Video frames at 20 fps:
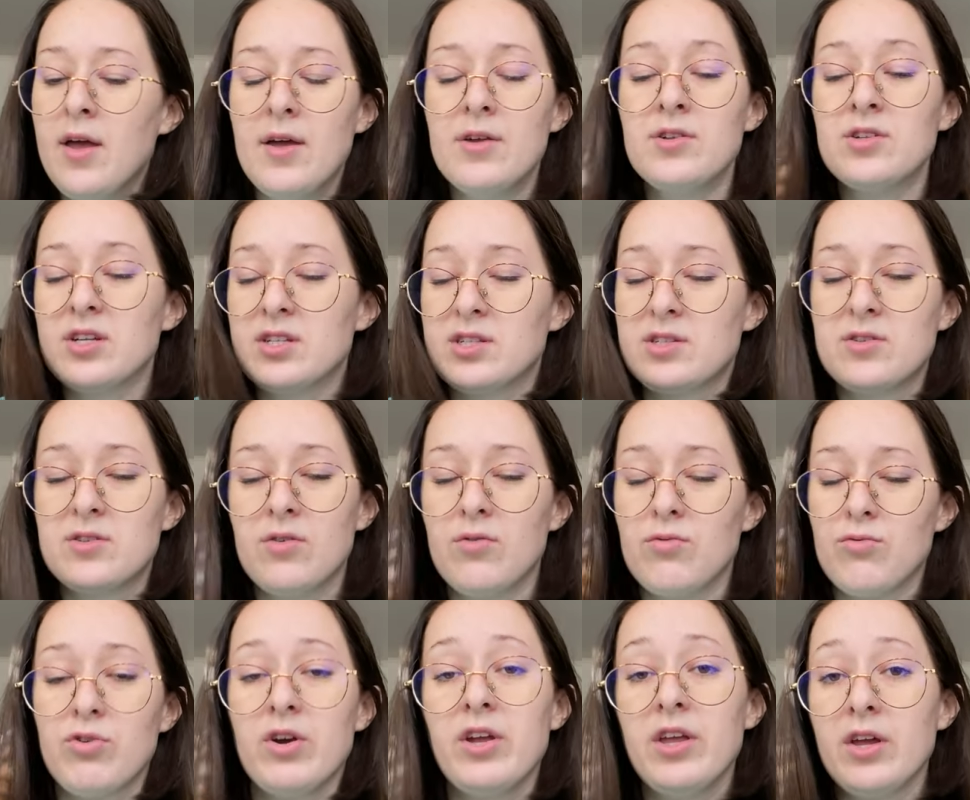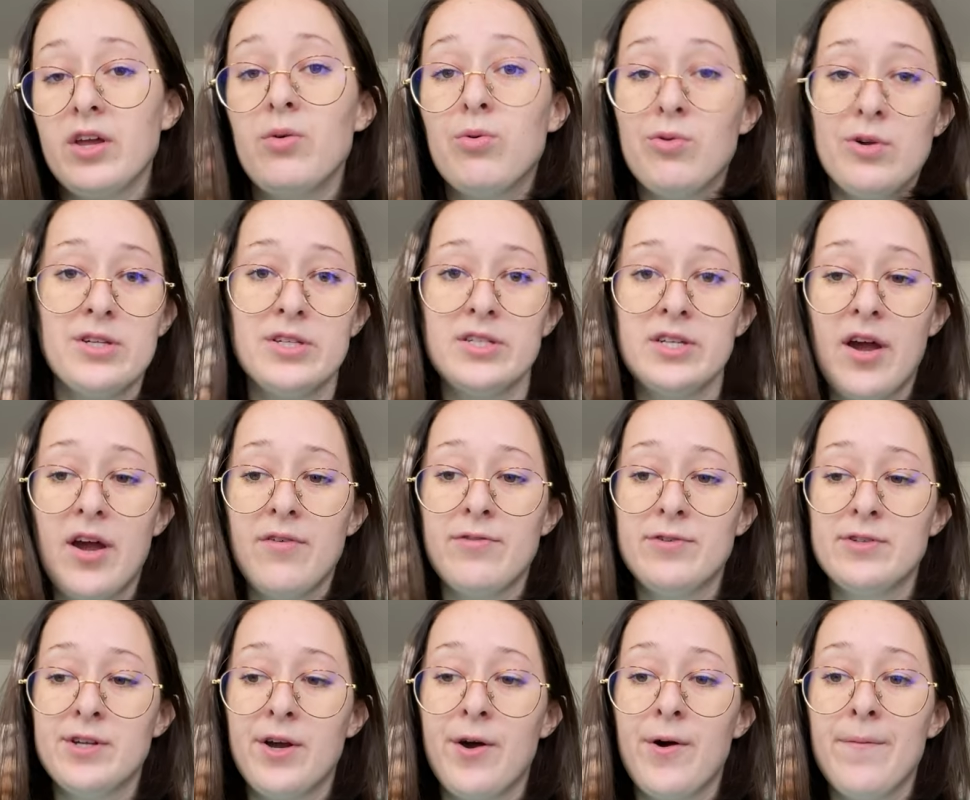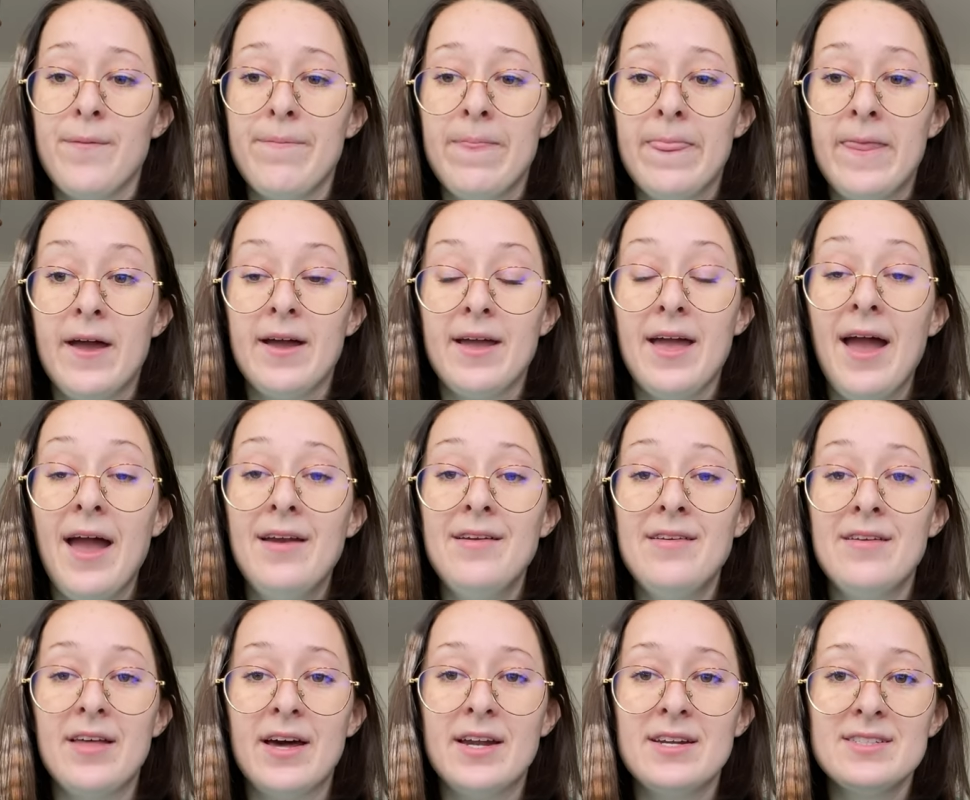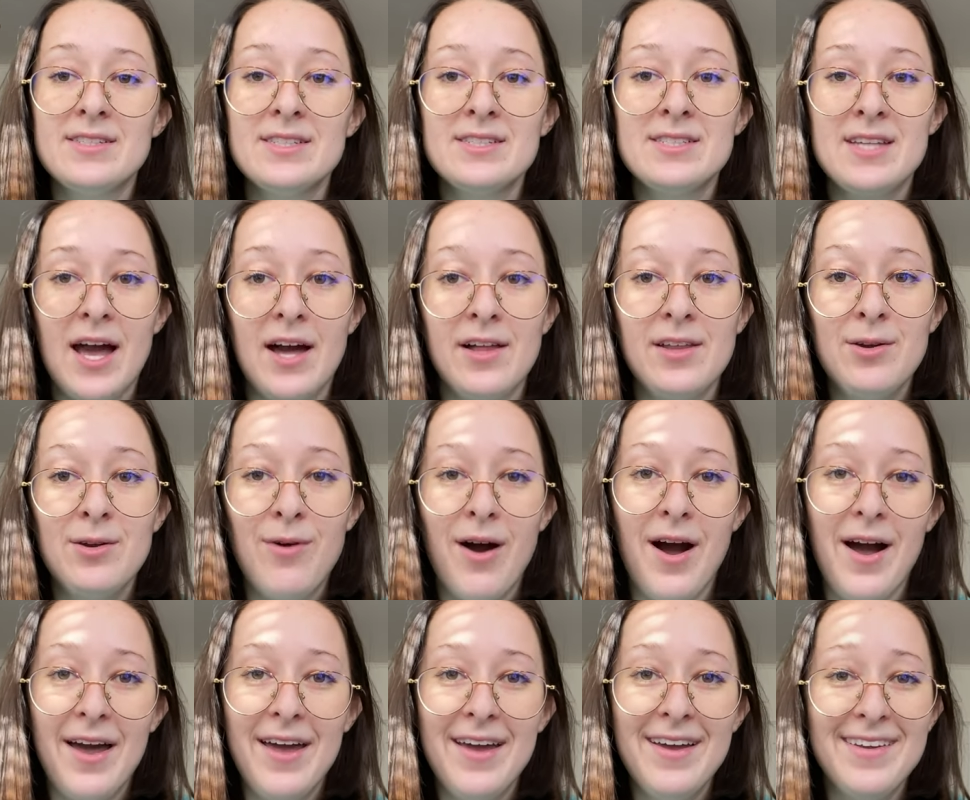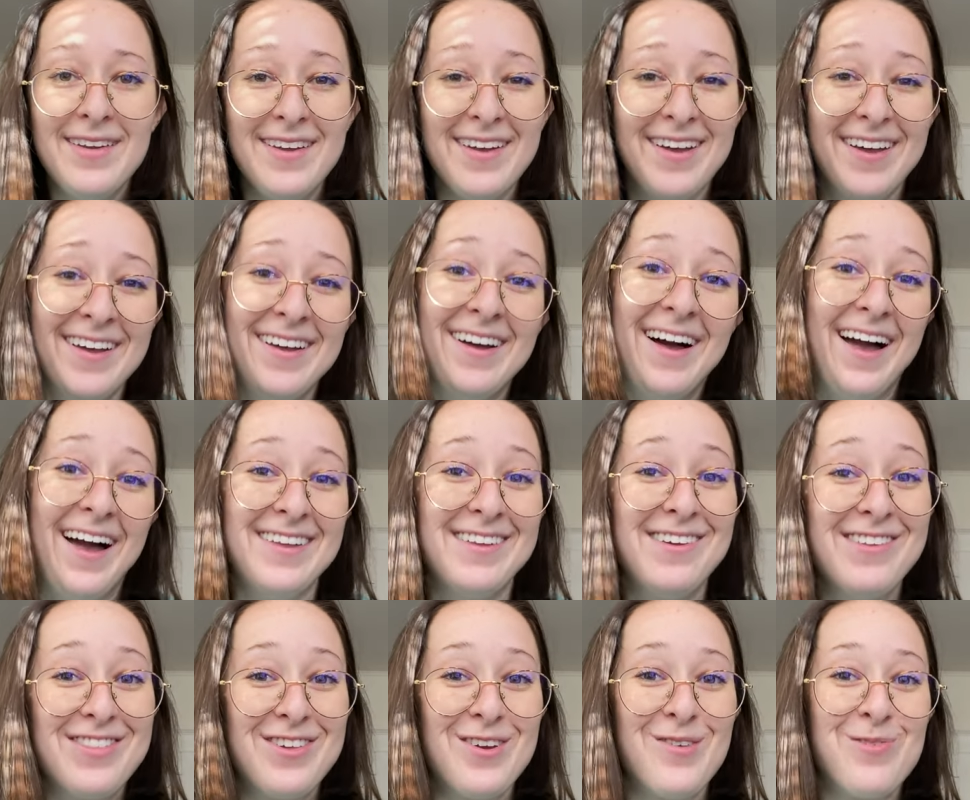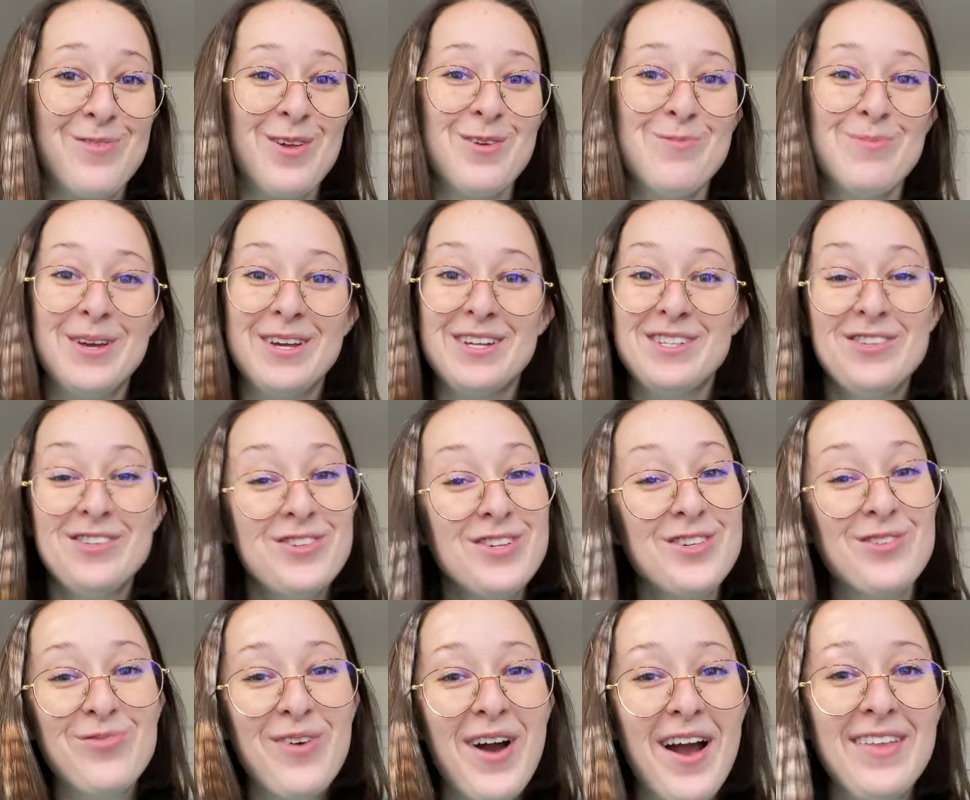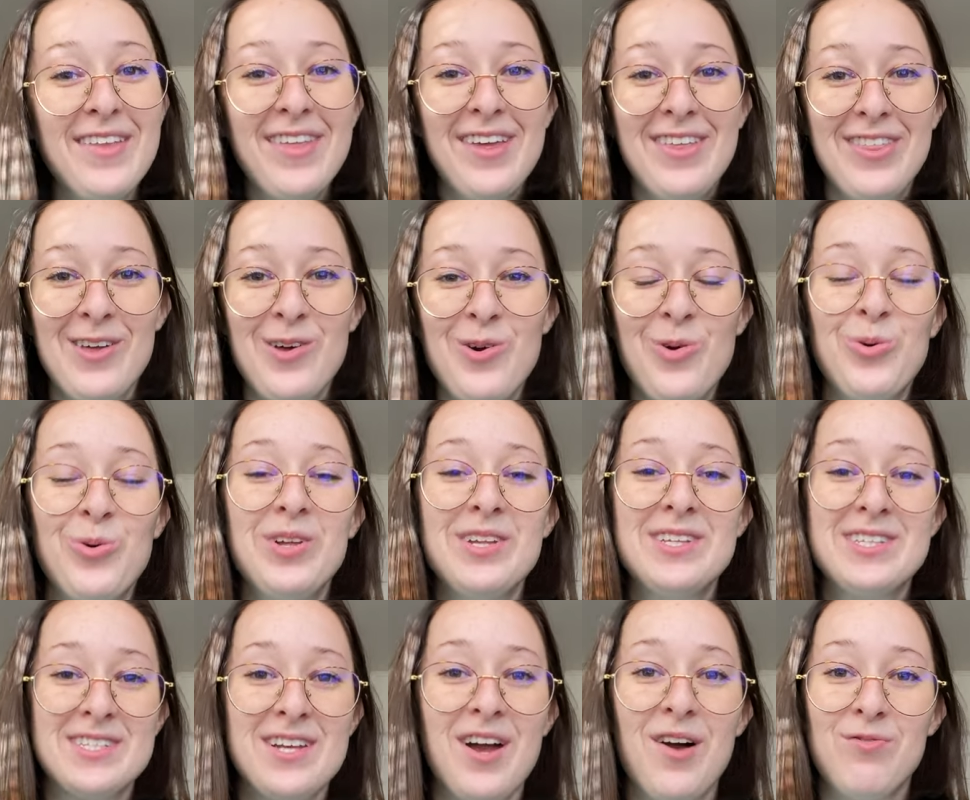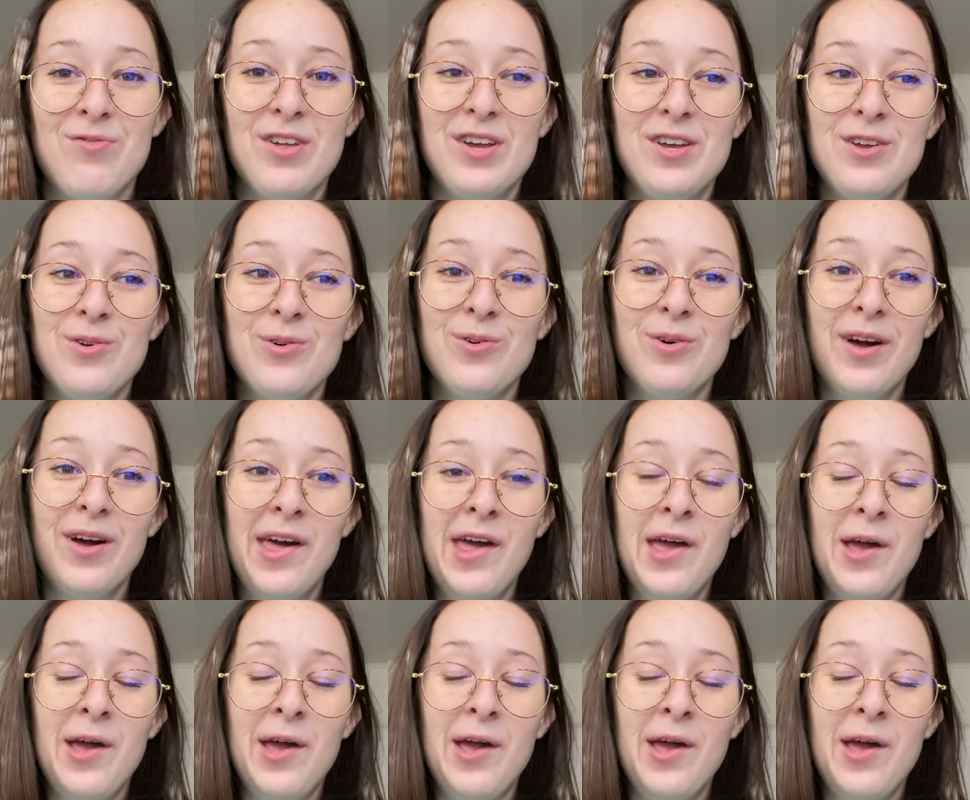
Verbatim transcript: just really cool stuff. So again, that is exactly why I go thrifting because you just find like the coolest stuff that you